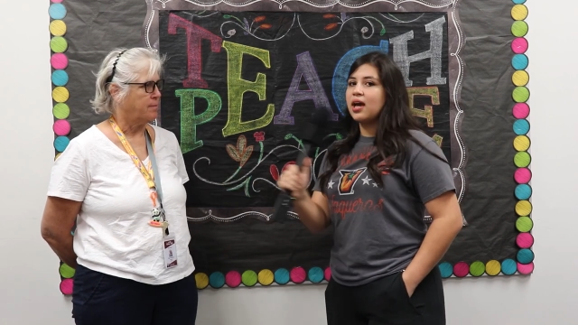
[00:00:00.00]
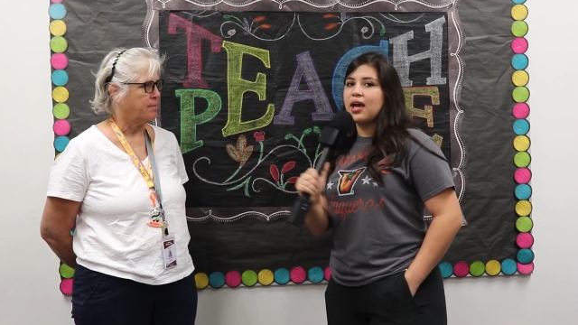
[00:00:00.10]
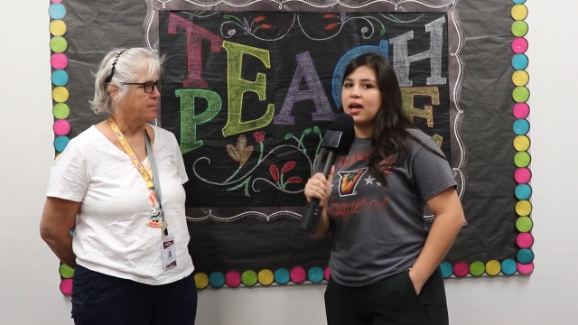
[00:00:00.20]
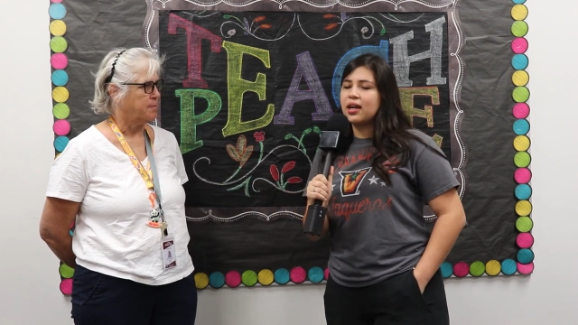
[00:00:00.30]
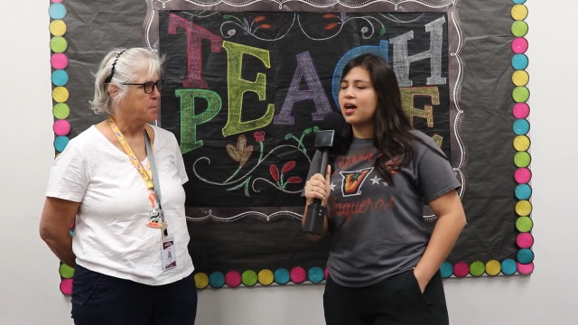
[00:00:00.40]

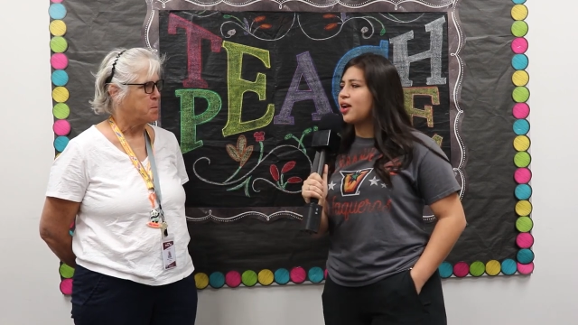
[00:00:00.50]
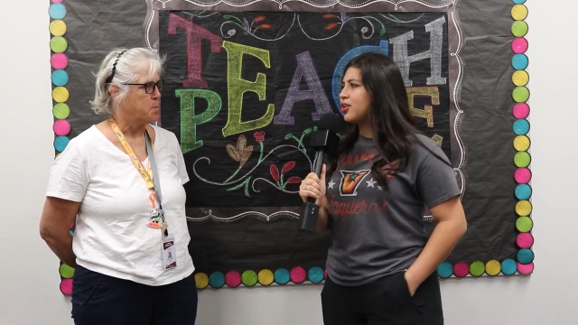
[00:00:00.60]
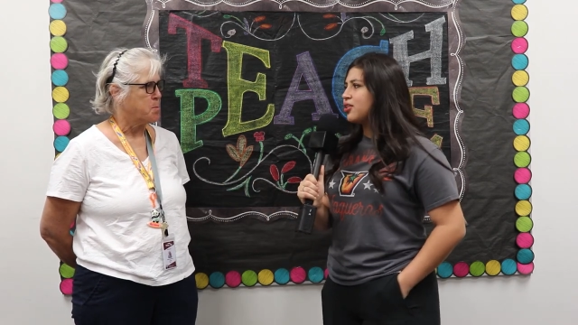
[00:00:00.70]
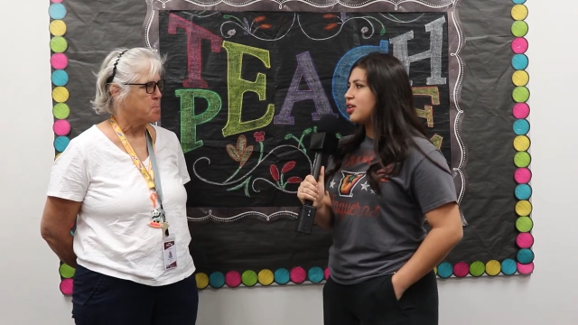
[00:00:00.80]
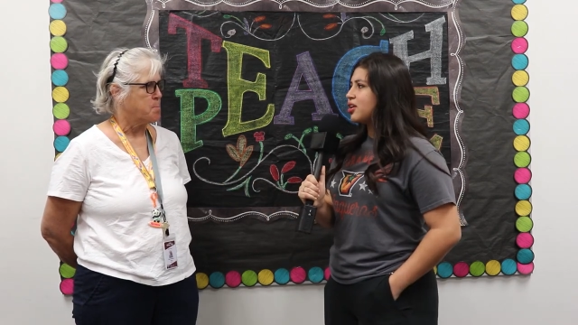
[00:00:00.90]
Speaker 1: And how
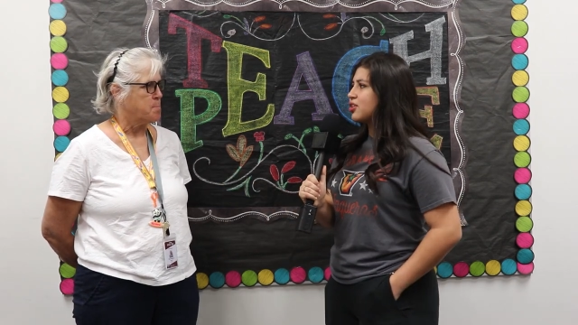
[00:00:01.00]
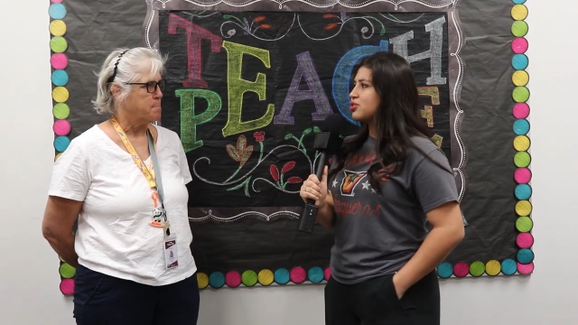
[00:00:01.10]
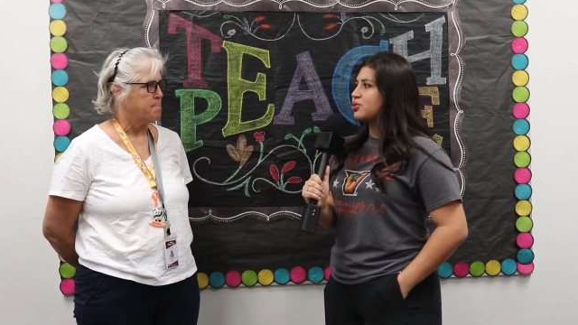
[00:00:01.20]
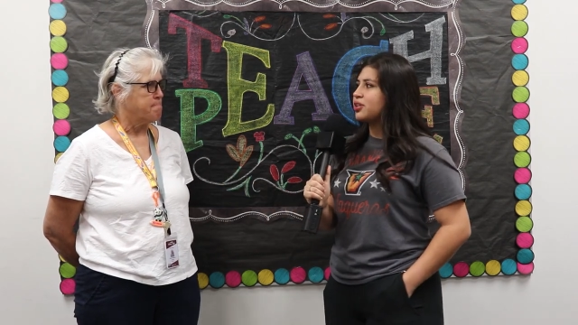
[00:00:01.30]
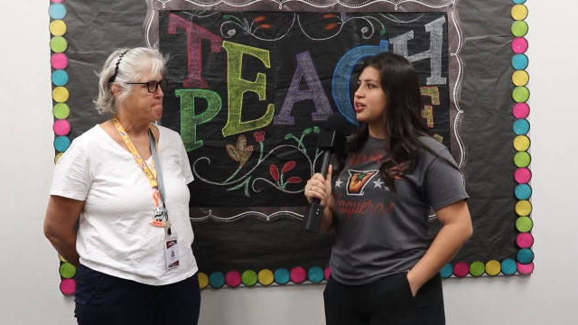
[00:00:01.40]
do you think your
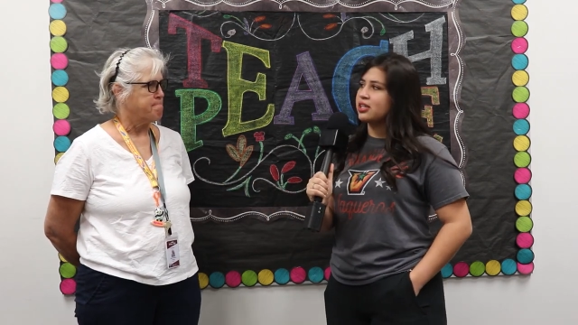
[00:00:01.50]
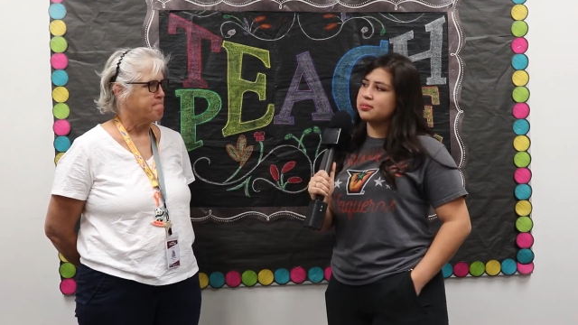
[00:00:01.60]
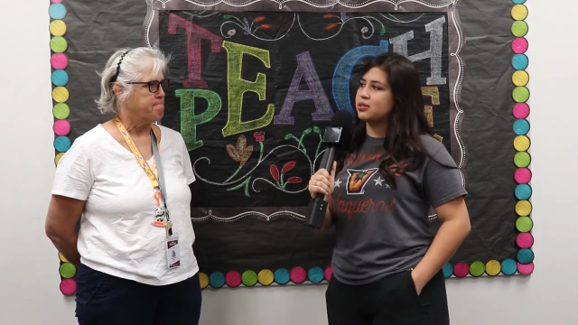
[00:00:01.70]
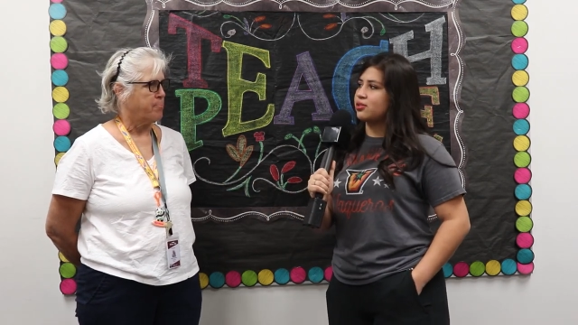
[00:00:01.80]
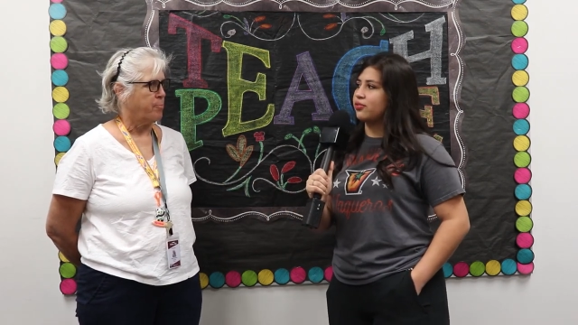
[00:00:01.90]
school year
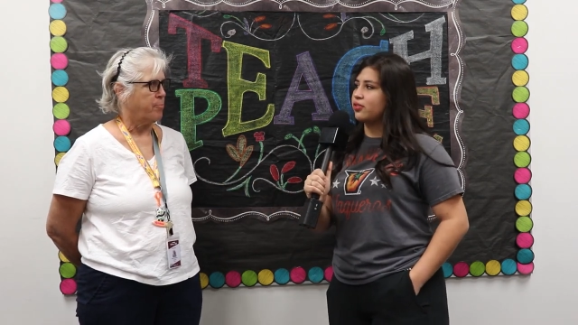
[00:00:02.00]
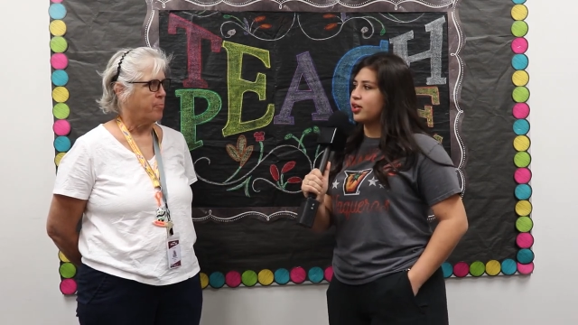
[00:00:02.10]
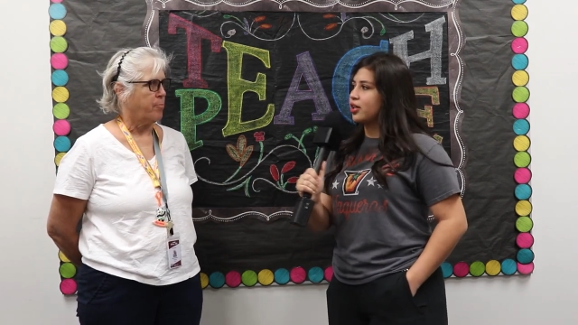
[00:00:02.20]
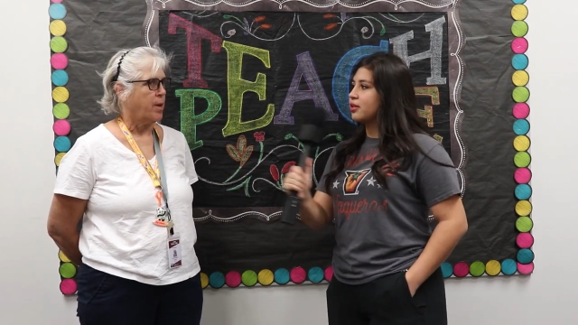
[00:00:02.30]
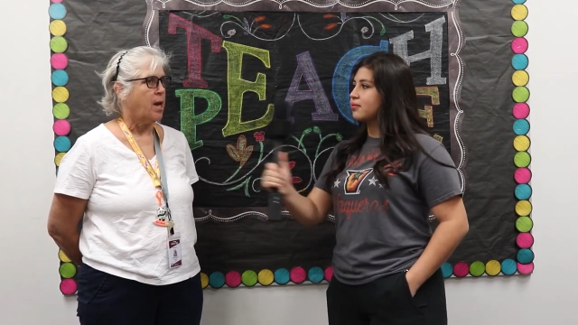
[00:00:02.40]
has been so
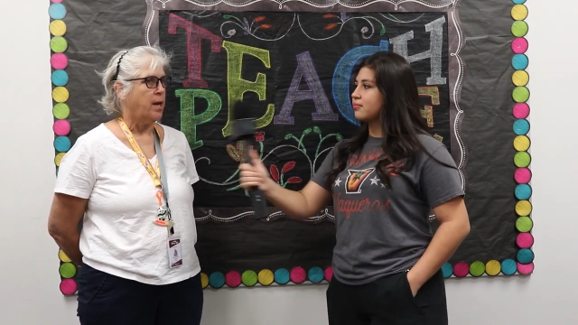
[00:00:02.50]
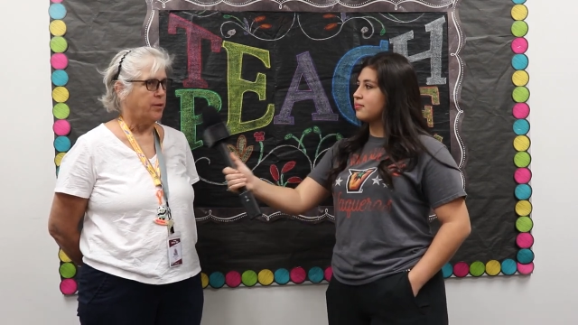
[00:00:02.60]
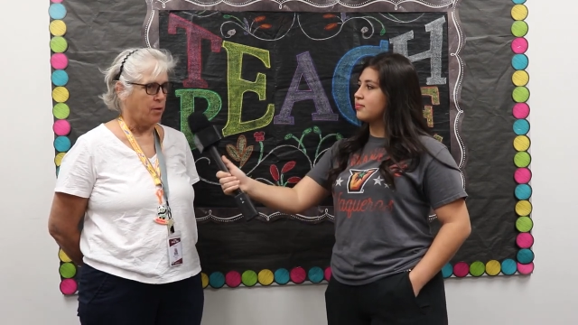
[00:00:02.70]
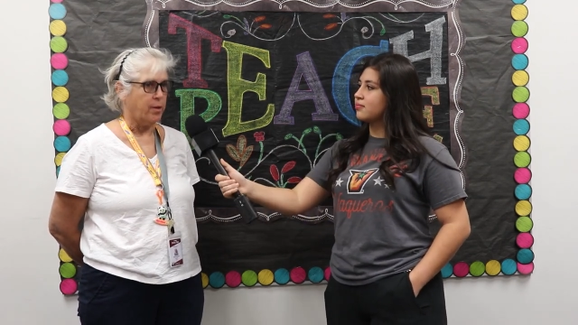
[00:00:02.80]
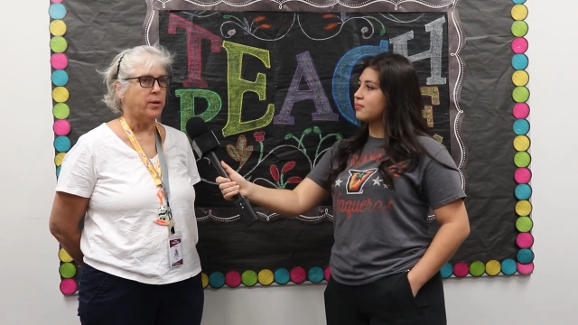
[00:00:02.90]
far?
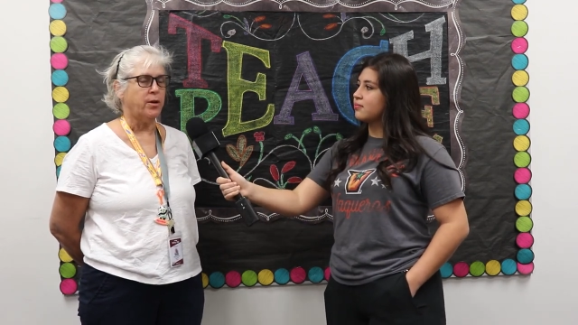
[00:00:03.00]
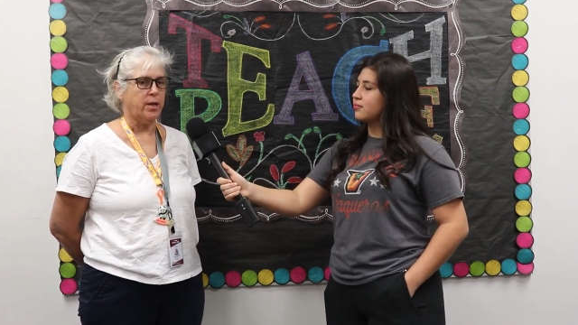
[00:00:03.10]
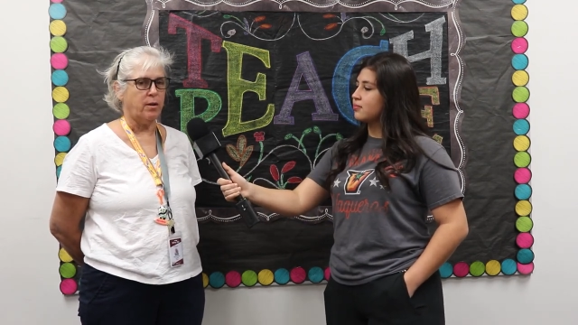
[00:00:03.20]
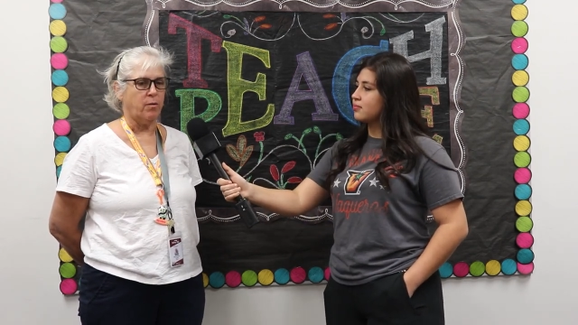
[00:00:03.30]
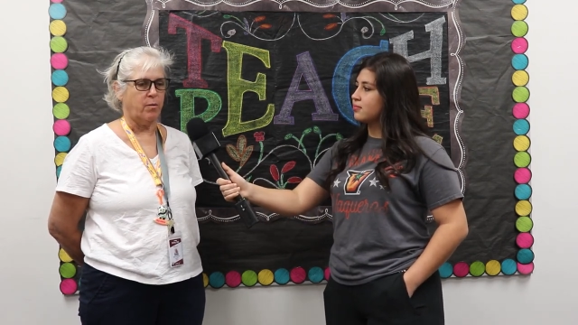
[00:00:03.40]
it's going
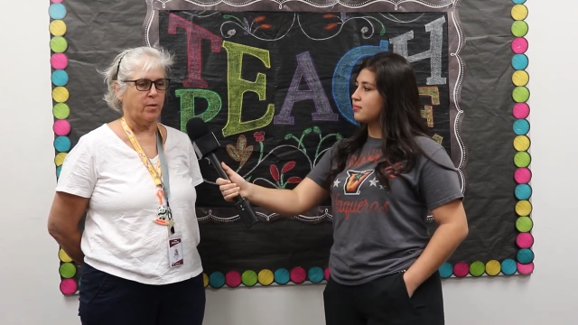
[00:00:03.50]
good.